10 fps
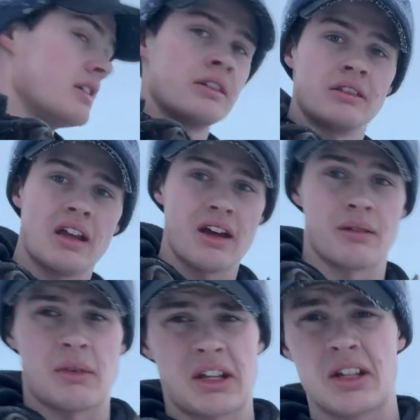Yeah,
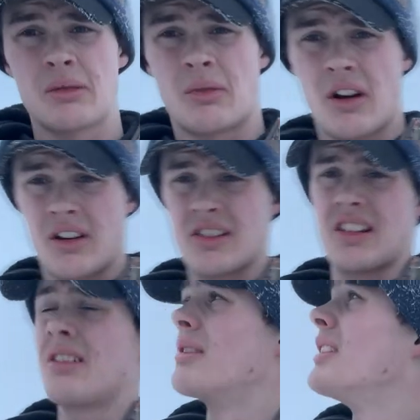making good progress. I
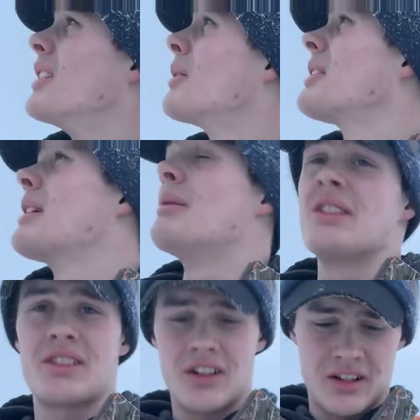don't really know what time I
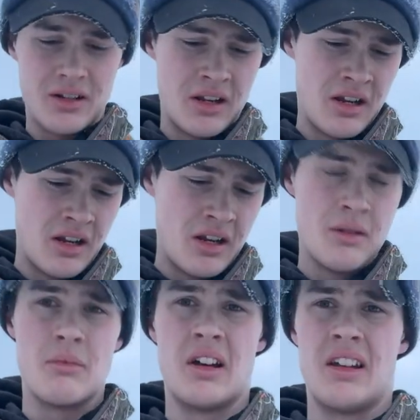started,
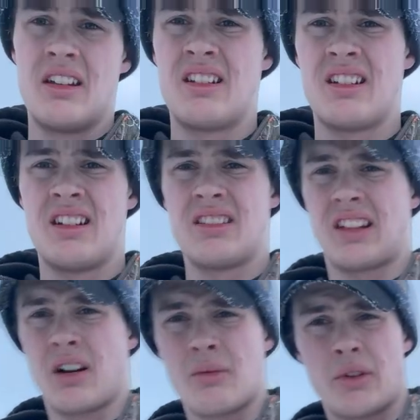but it's like
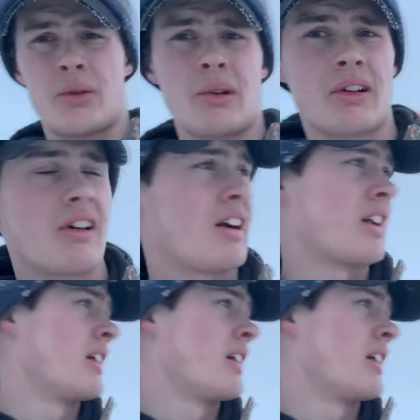almost 3 o'clock.